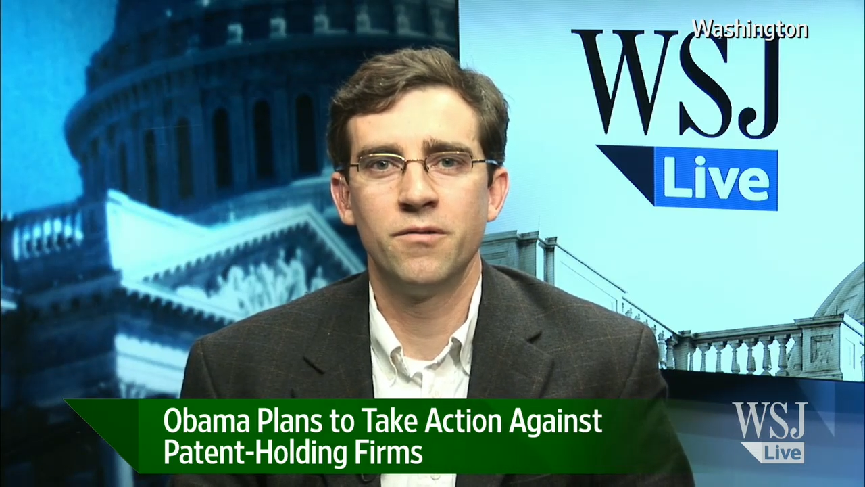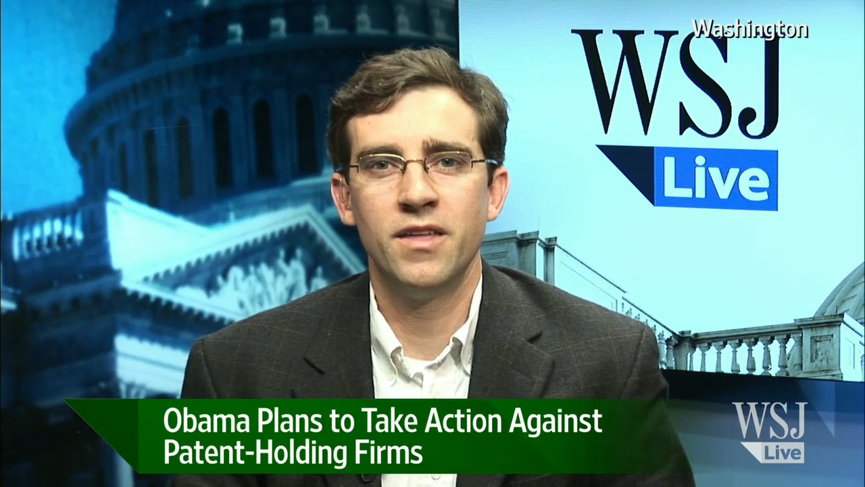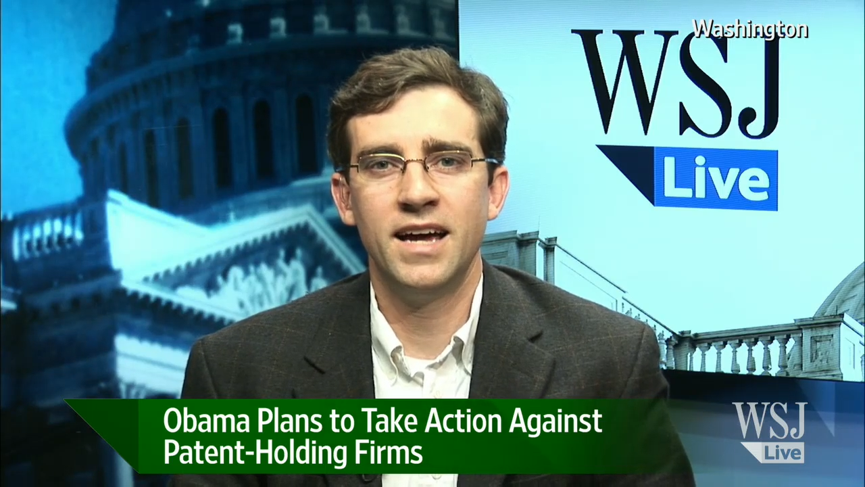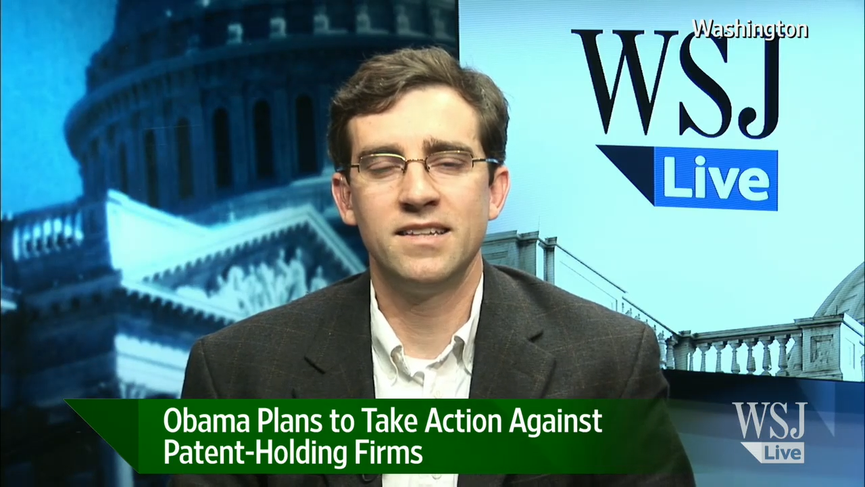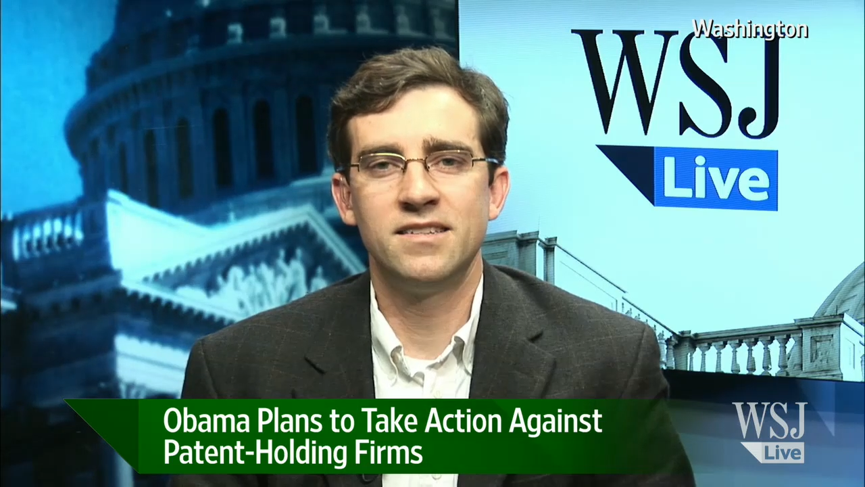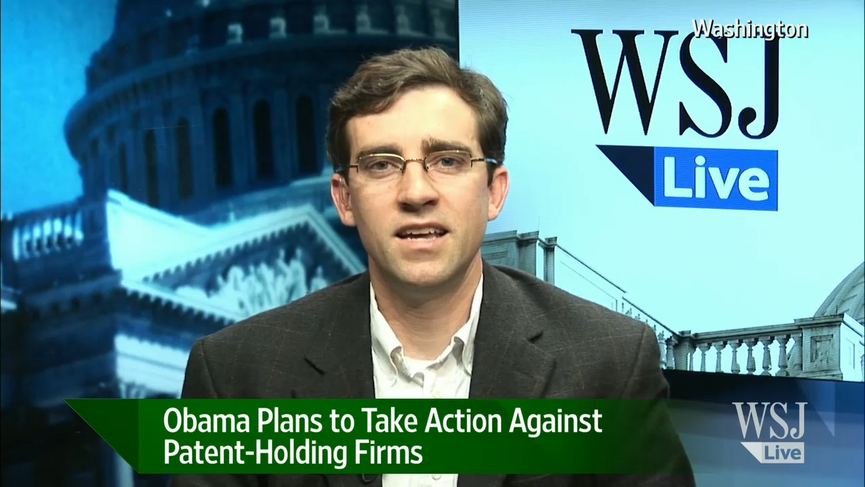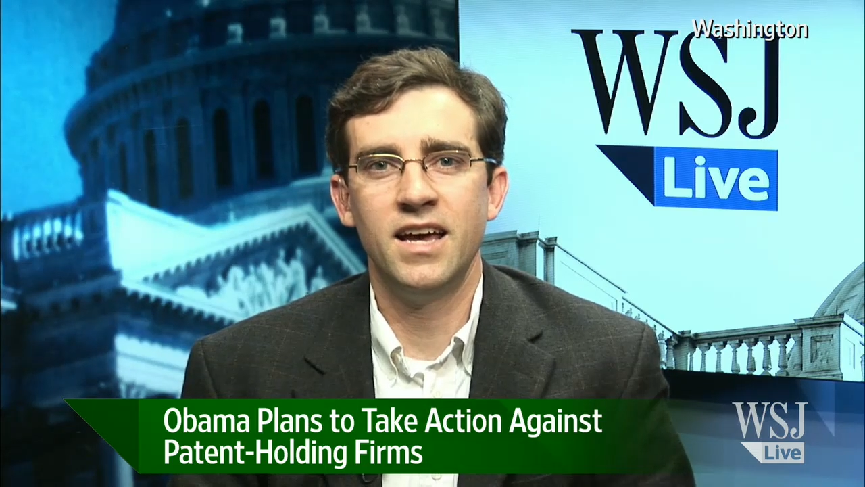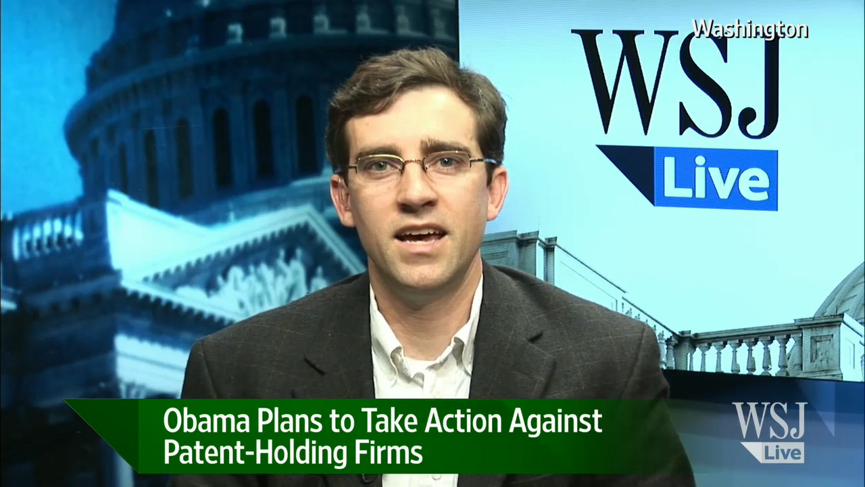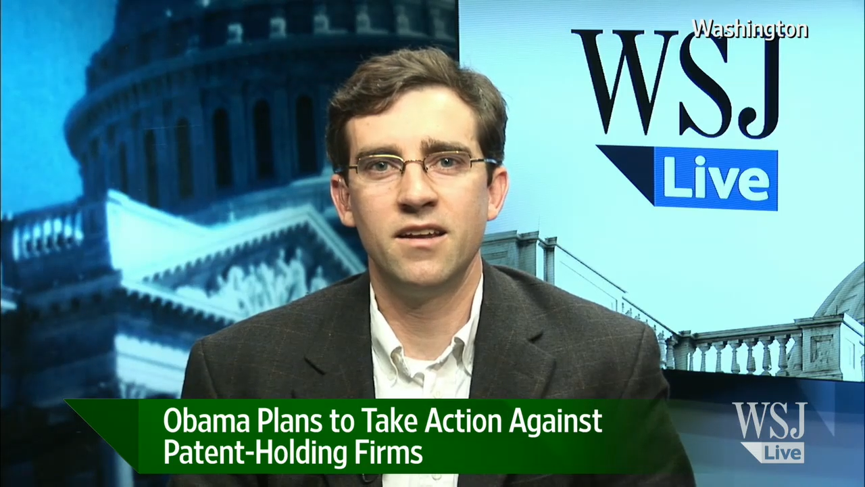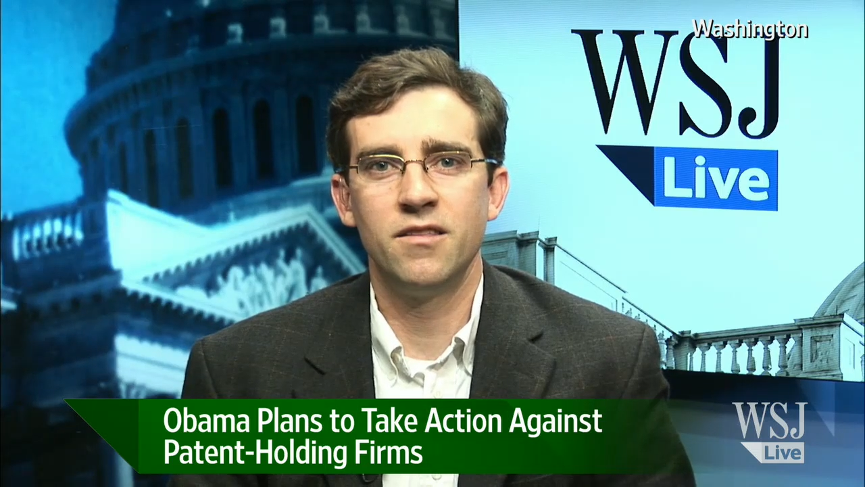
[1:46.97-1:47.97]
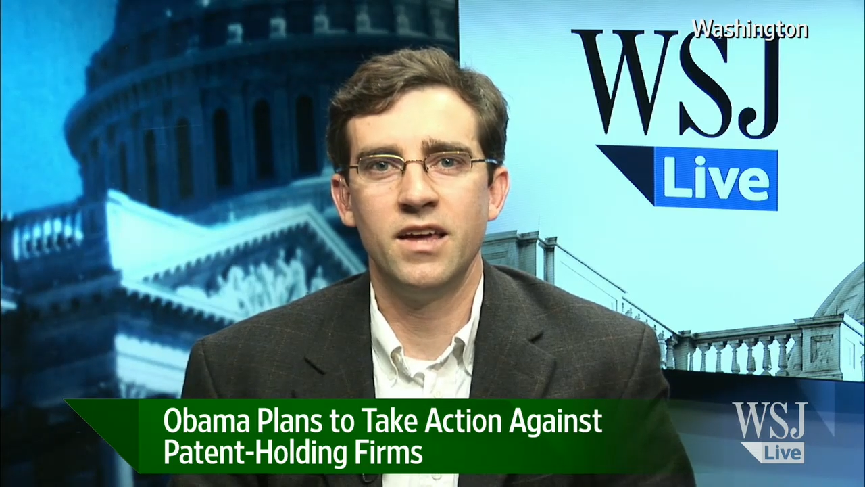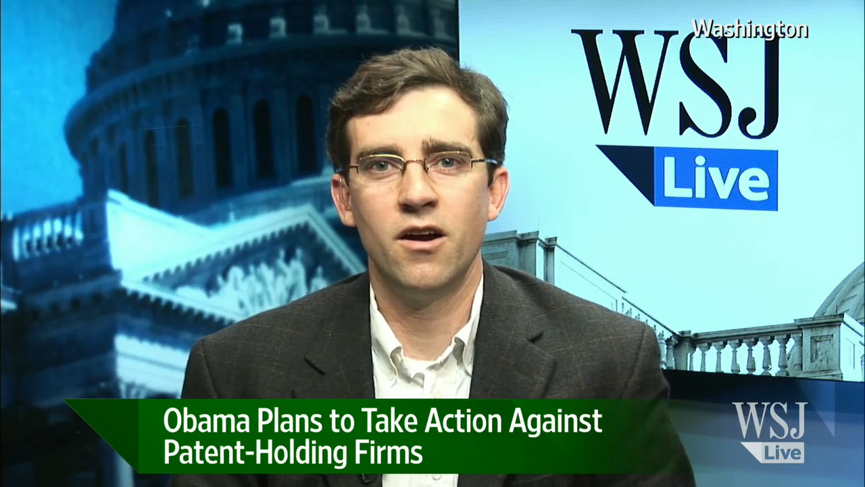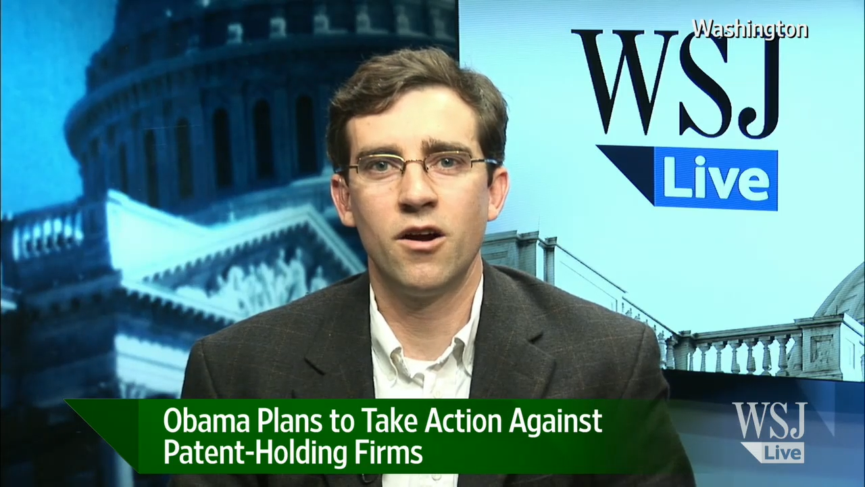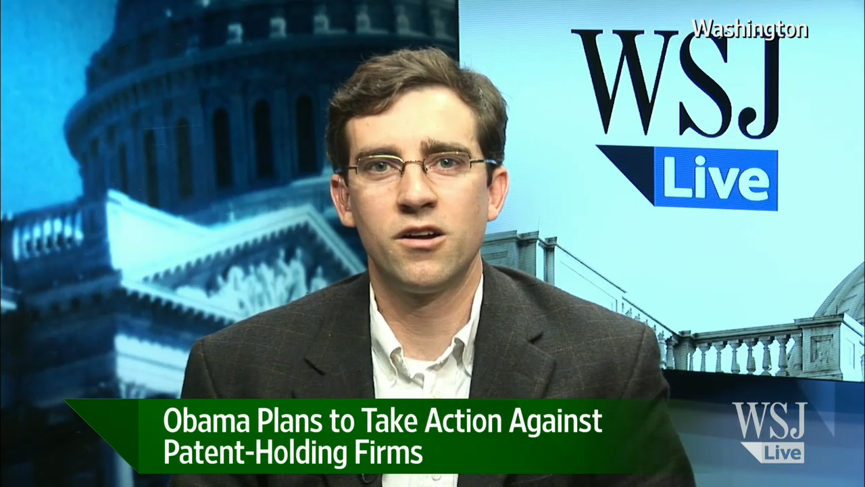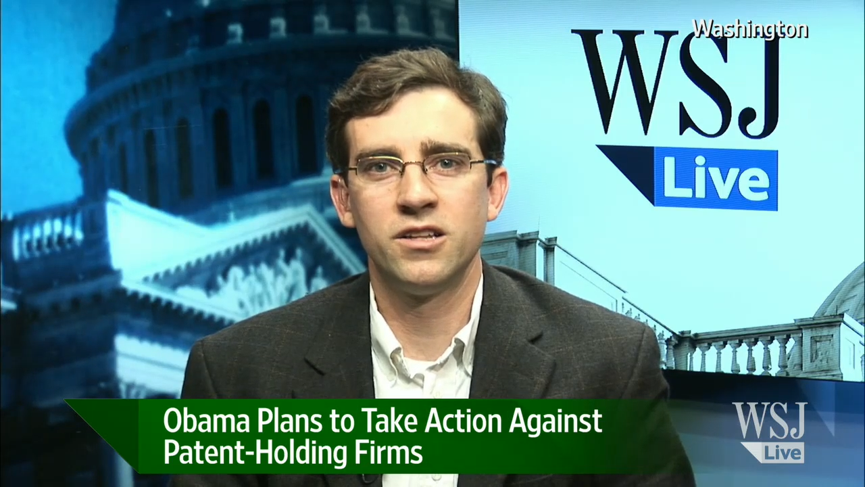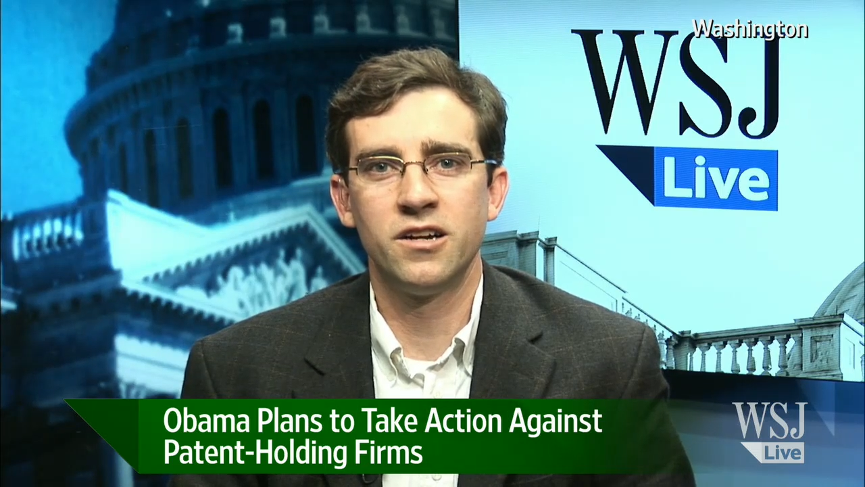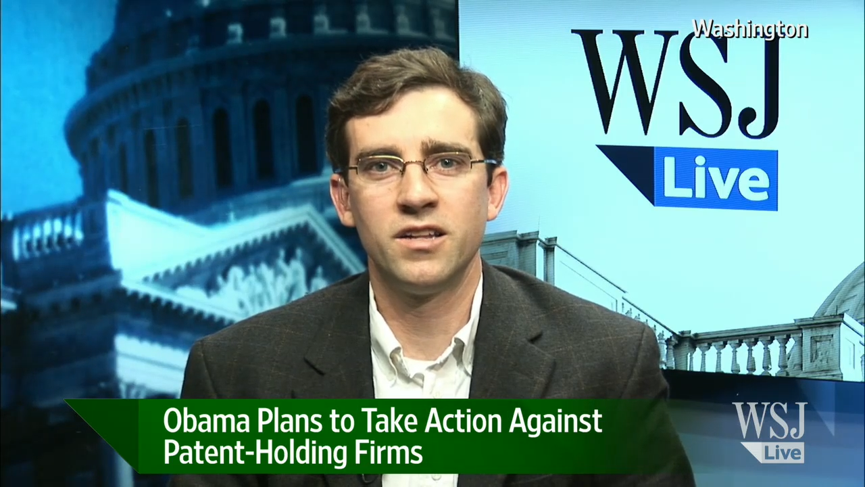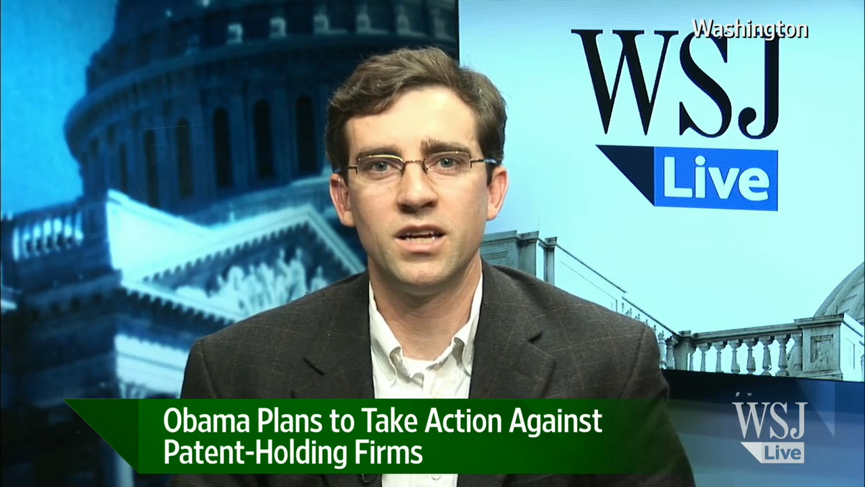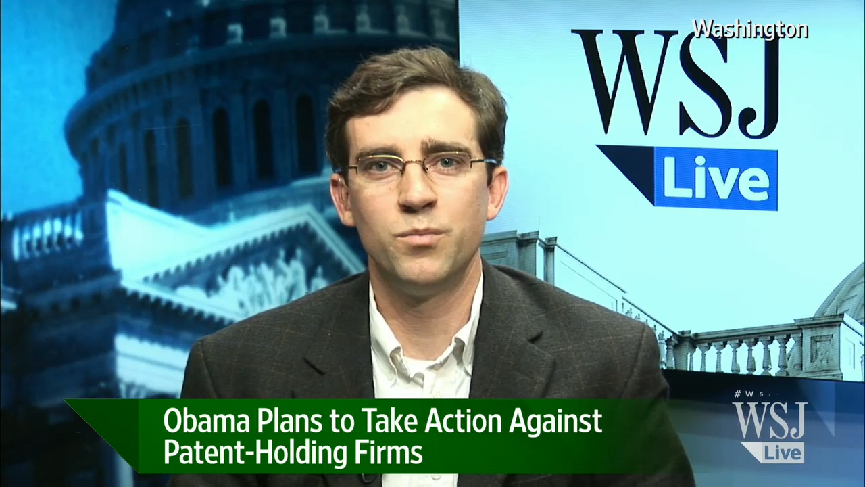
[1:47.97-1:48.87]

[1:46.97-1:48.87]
That said, there are clearly